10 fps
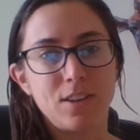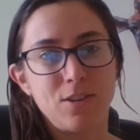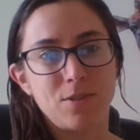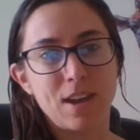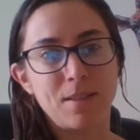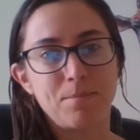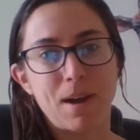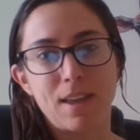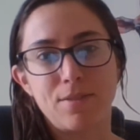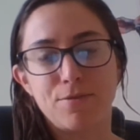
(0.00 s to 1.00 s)
you can
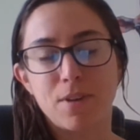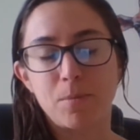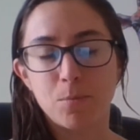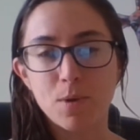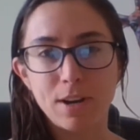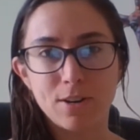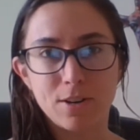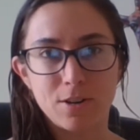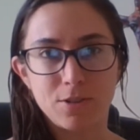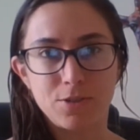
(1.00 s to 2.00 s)
buy them from
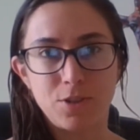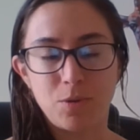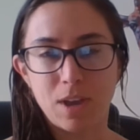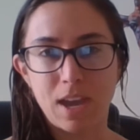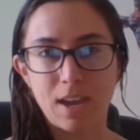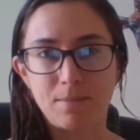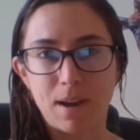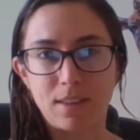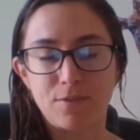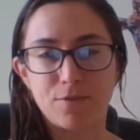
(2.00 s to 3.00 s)
breeders, you can
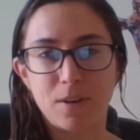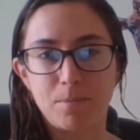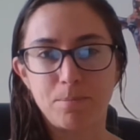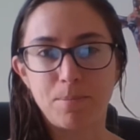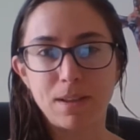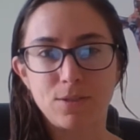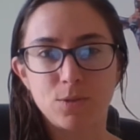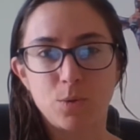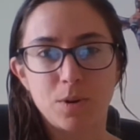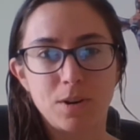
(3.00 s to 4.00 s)
buy them from pet
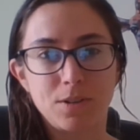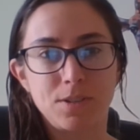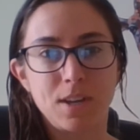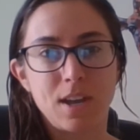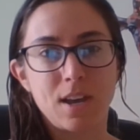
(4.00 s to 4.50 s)
stores.